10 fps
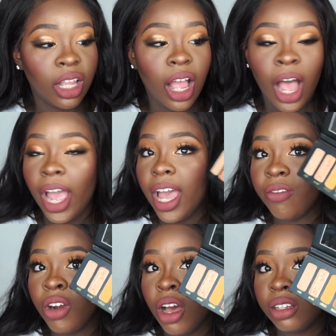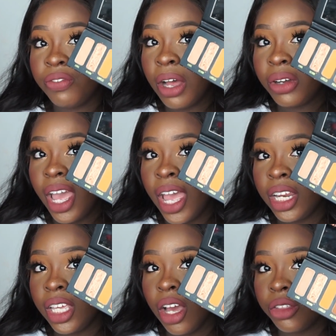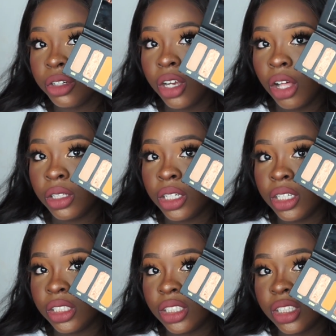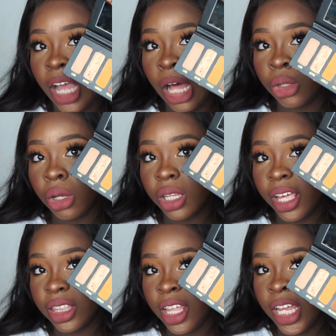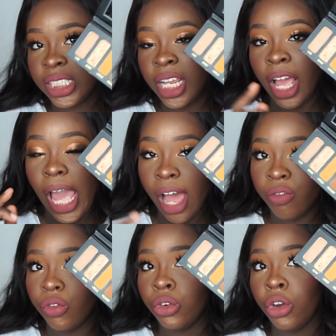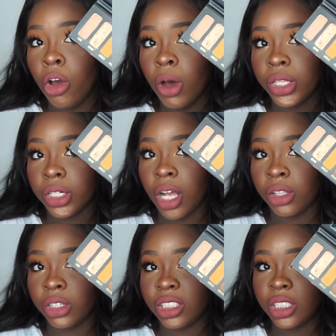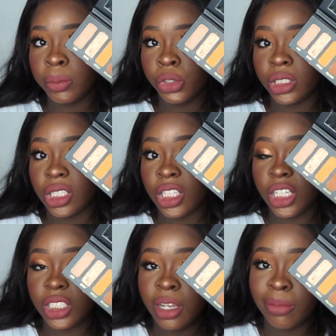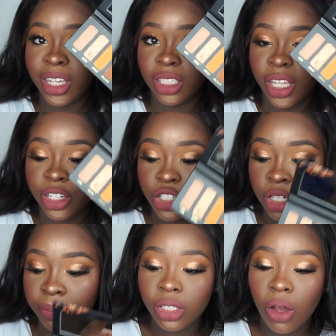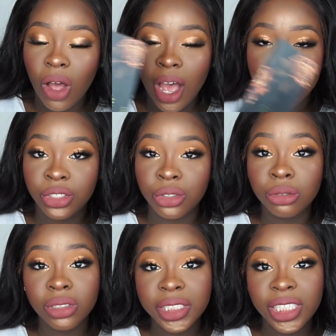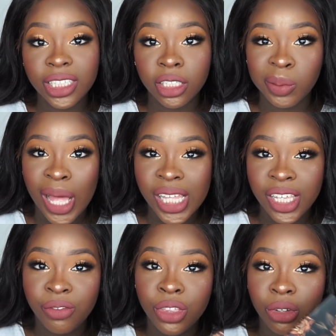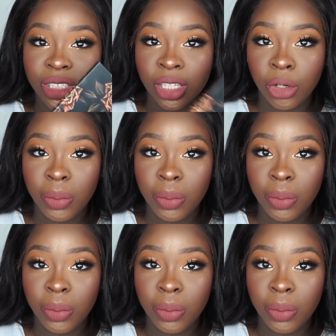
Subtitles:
I have not found any other colors that look like this, and I have no other colors similar to these in my collection. So I do really like this palette, even though it's a little